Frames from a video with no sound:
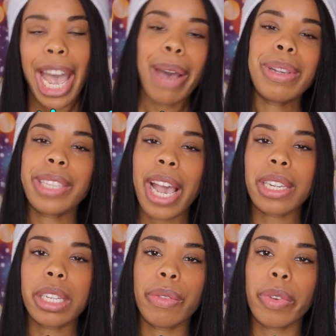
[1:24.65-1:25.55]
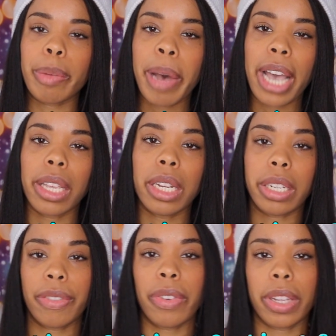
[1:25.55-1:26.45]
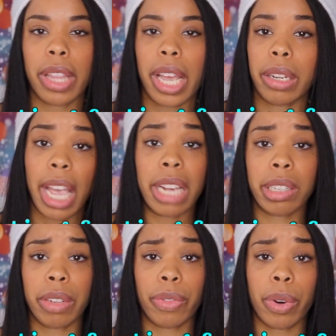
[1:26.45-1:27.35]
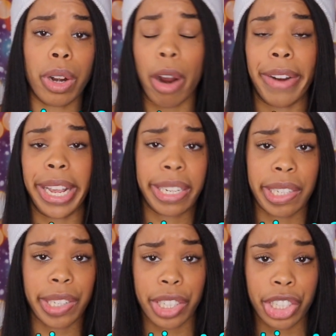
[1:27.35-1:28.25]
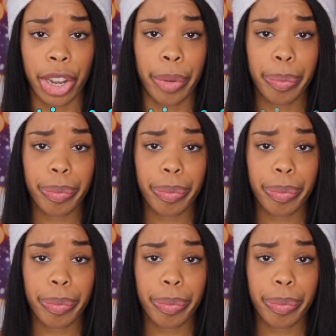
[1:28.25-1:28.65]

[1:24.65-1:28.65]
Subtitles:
how is casting for a pilot different than casting for an already existing show?